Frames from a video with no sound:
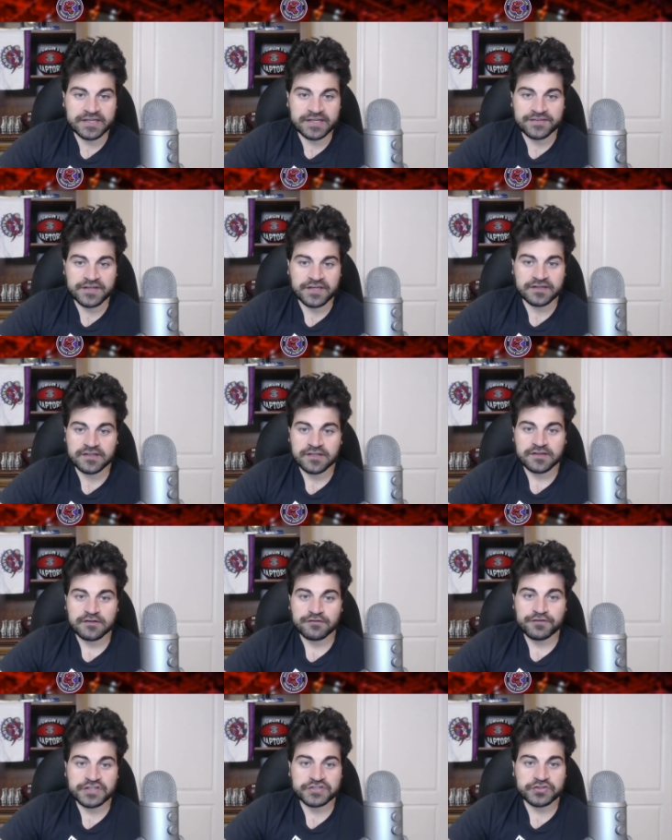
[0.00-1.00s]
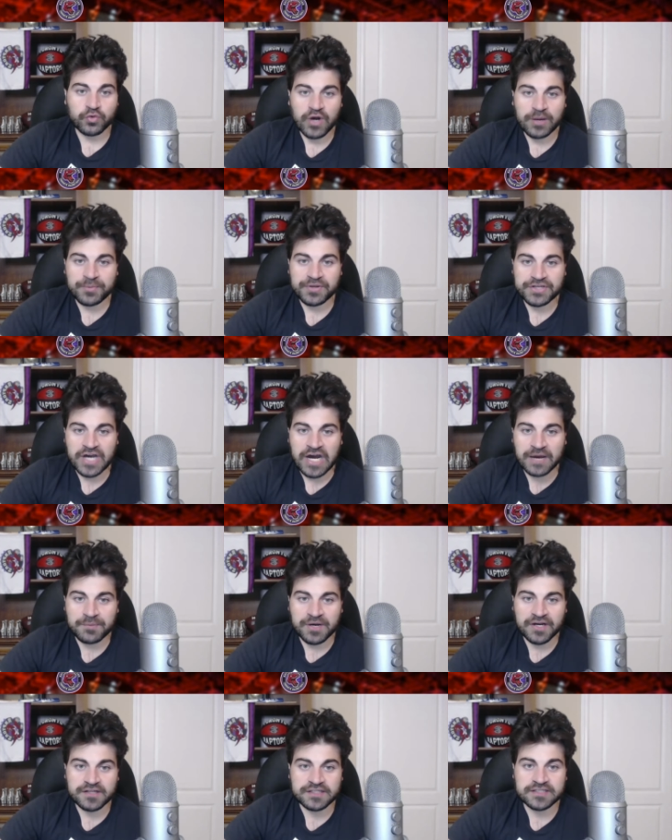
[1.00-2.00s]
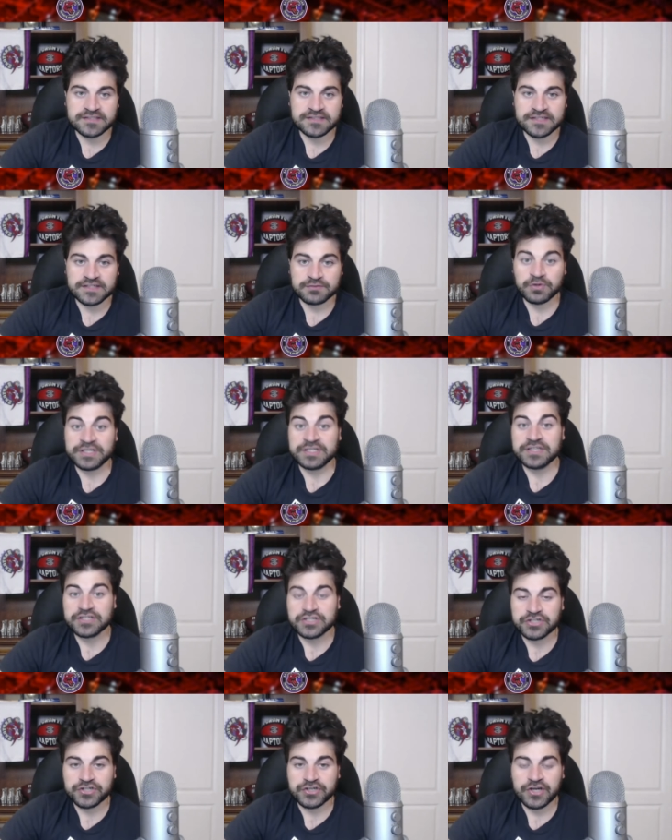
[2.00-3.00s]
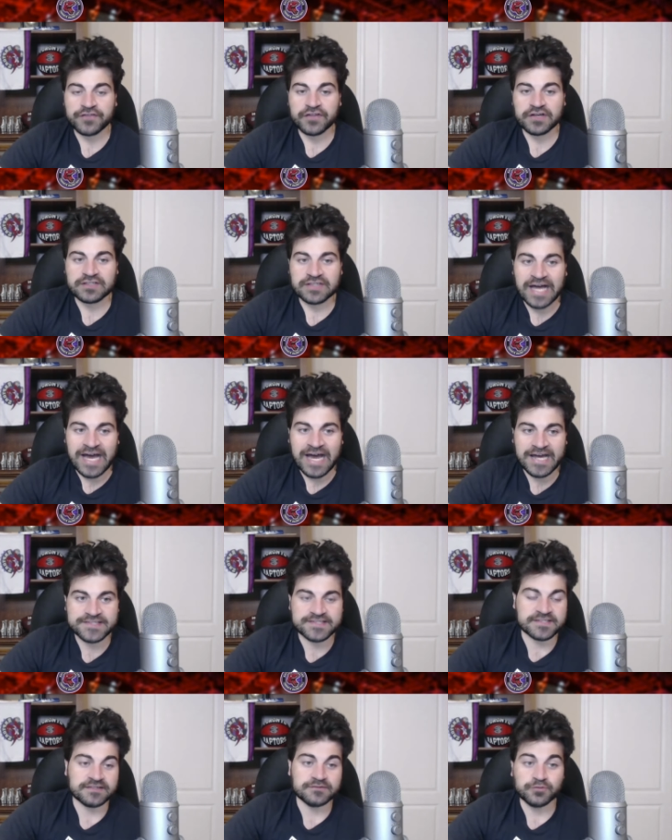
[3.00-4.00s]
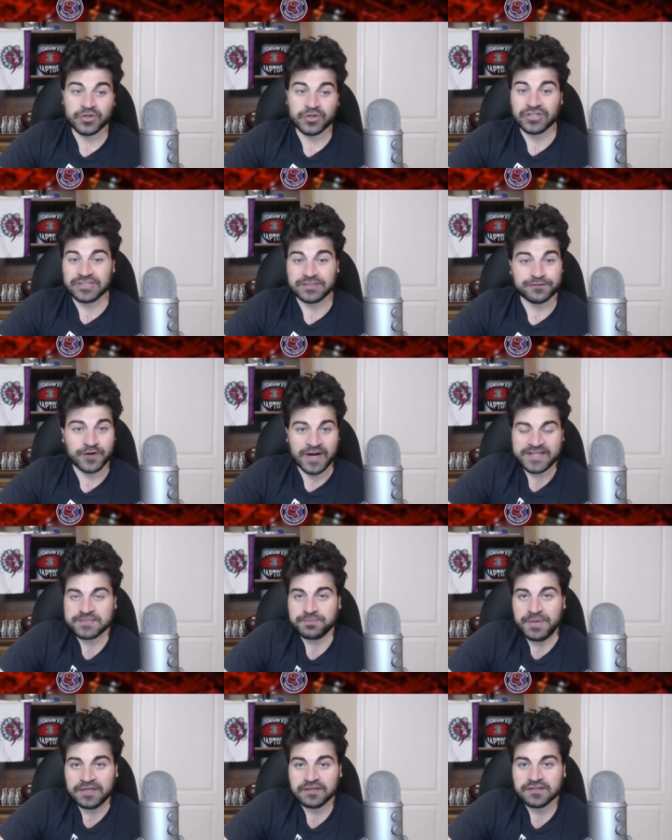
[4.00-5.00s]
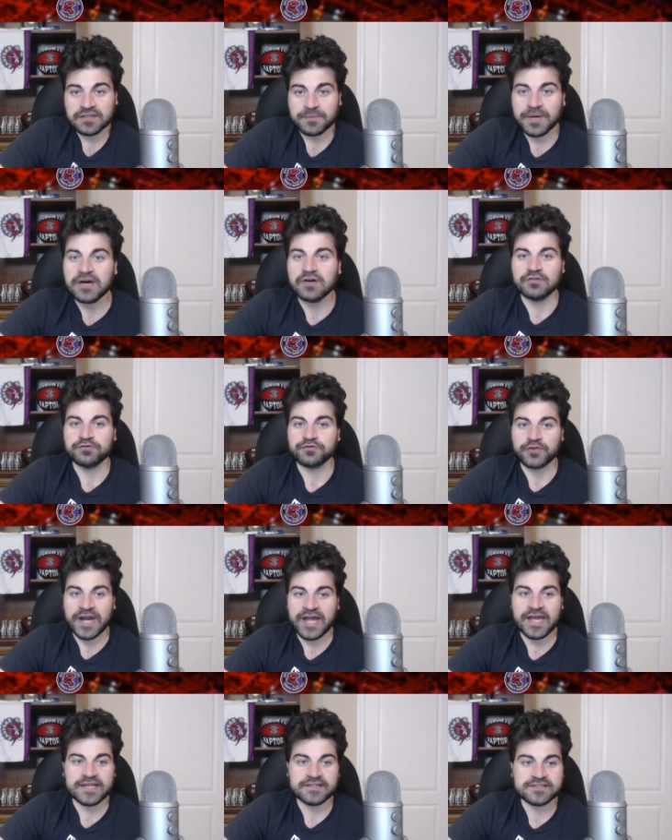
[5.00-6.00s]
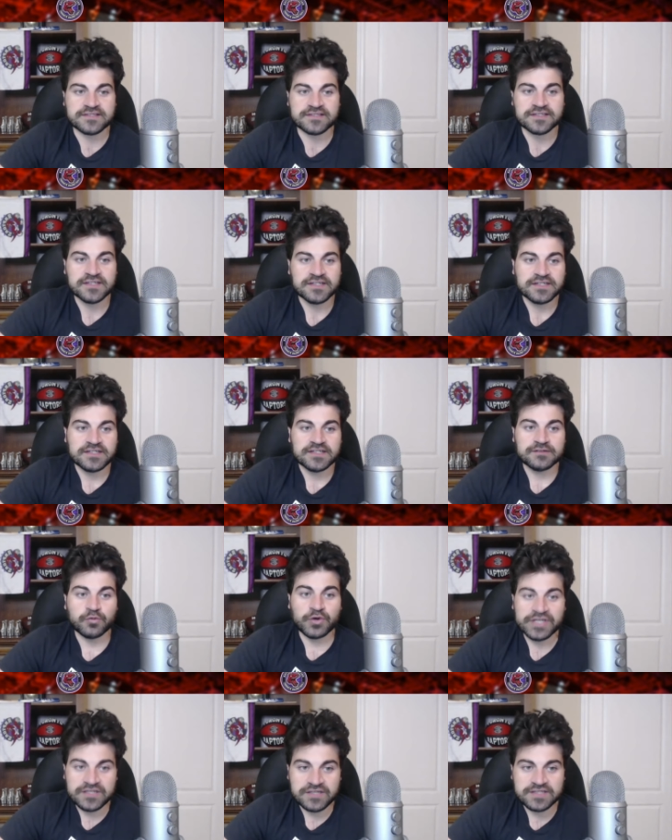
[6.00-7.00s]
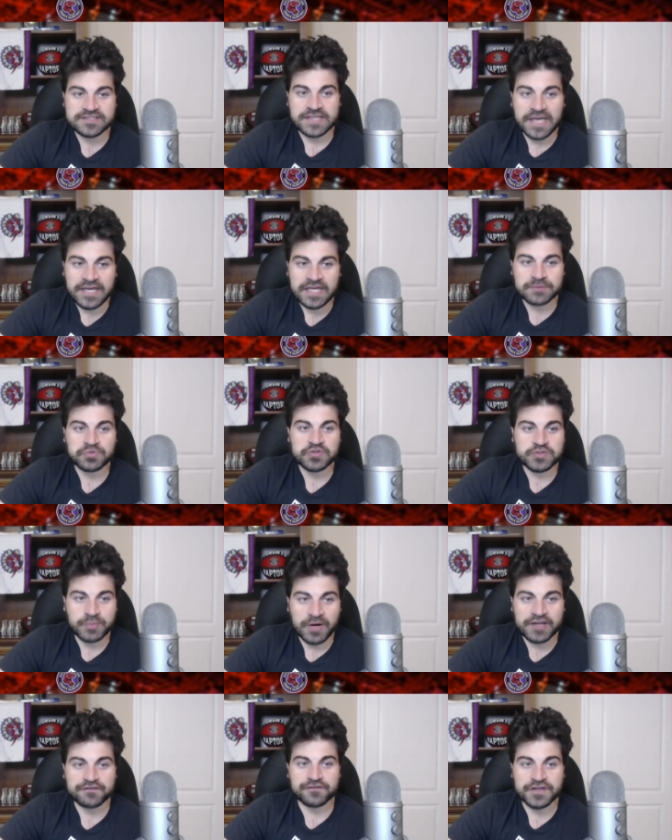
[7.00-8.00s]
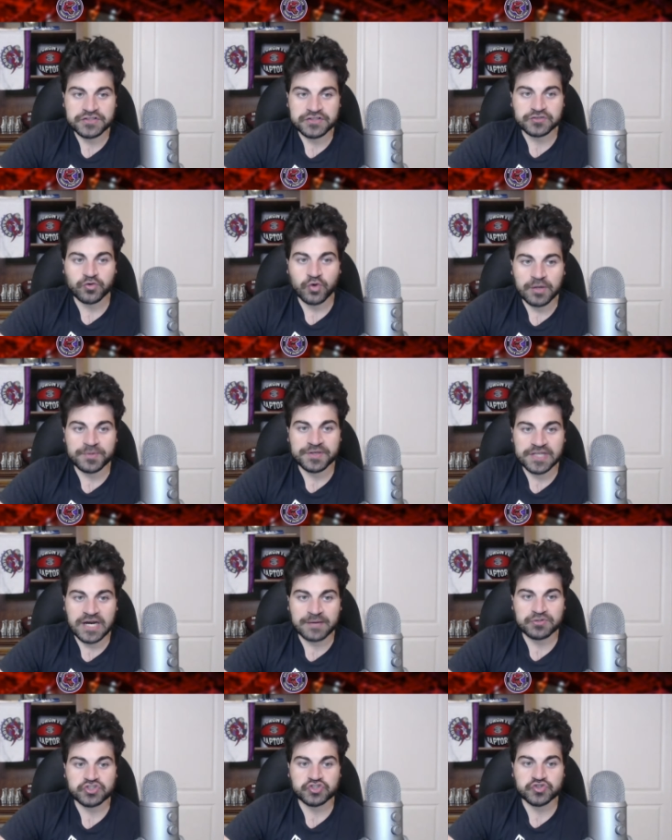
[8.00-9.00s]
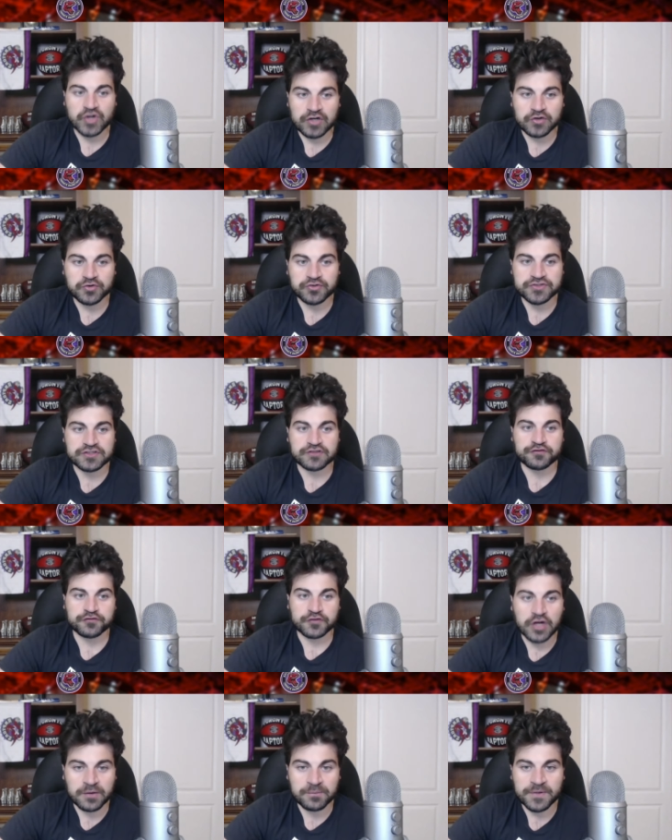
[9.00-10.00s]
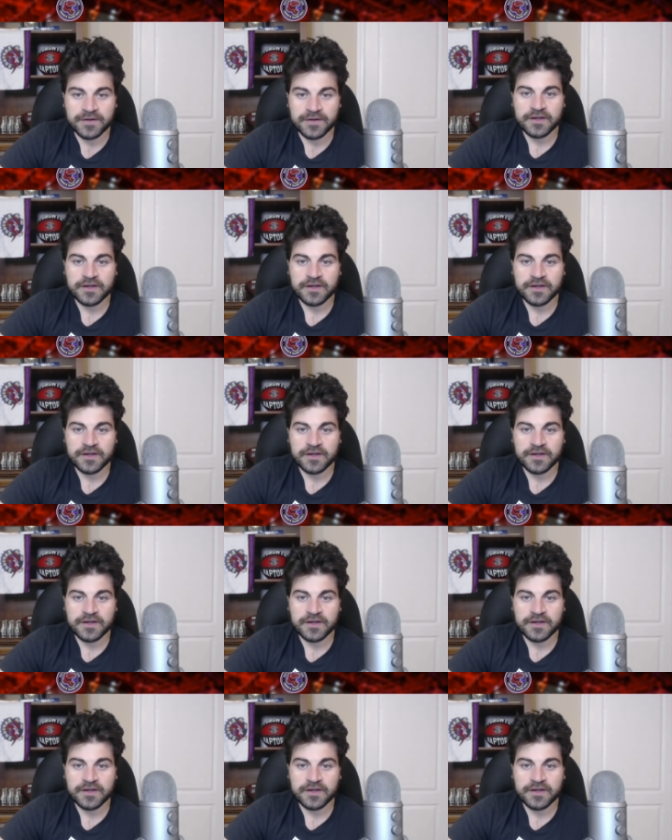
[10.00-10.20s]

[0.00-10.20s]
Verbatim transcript: And then Victor Wembanyama, he did what he could on the glass. And really, France bailing him out. France winning this game despite Victor Wembanyama's struggles from